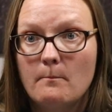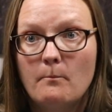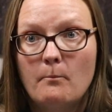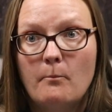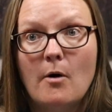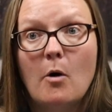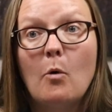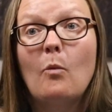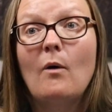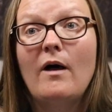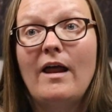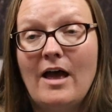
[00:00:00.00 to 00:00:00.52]

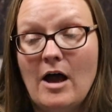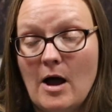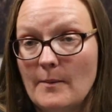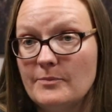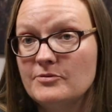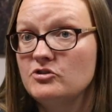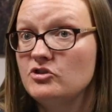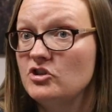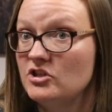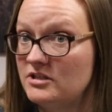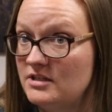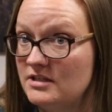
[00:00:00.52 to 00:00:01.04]
but what
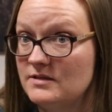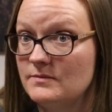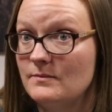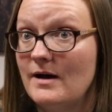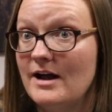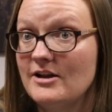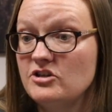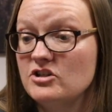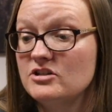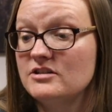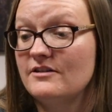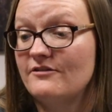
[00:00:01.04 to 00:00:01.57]
helps just as
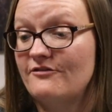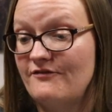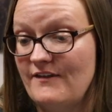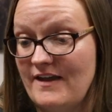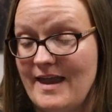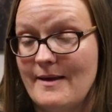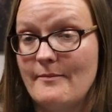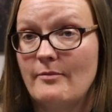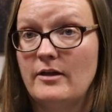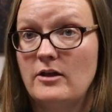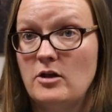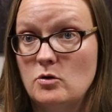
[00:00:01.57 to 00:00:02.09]
much is a
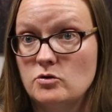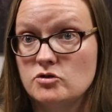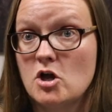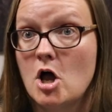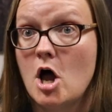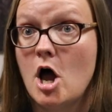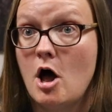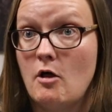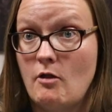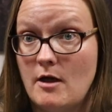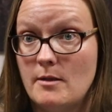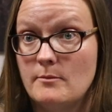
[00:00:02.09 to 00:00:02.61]
family who's
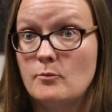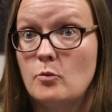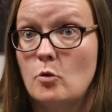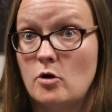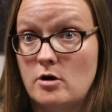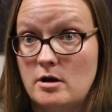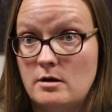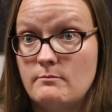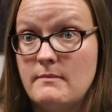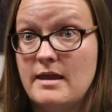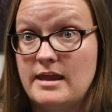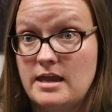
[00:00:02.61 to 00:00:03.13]
all on board
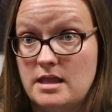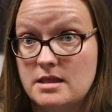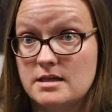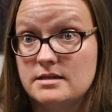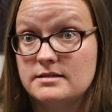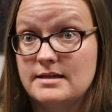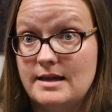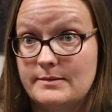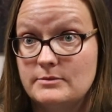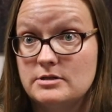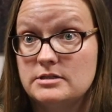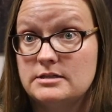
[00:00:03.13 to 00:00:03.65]
and making the
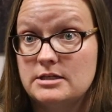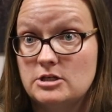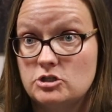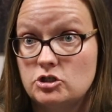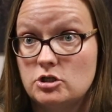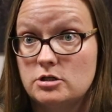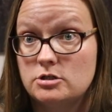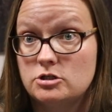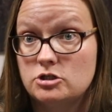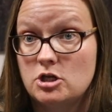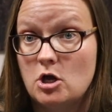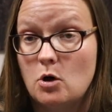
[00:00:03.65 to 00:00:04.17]
same
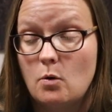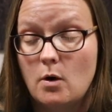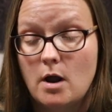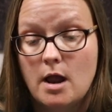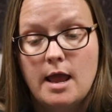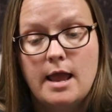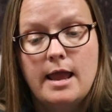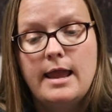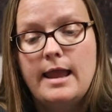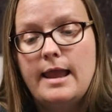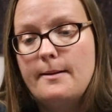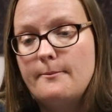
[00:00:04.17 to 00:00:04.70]
decision. So
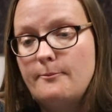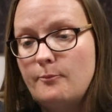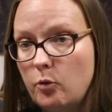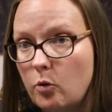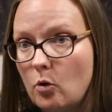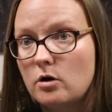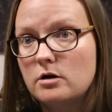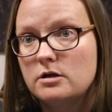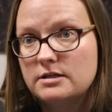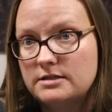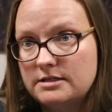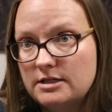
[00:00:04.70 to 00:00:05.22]

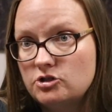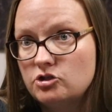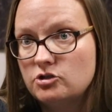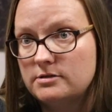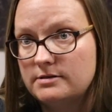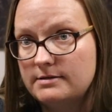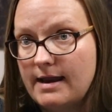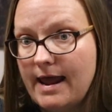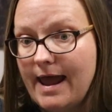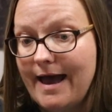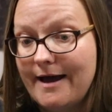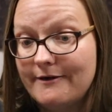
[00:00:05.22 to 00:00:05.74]
important
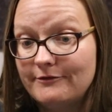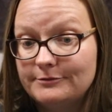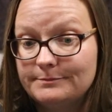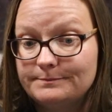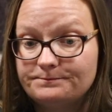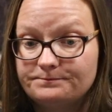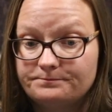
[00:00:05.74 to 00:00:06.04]
decisions to have.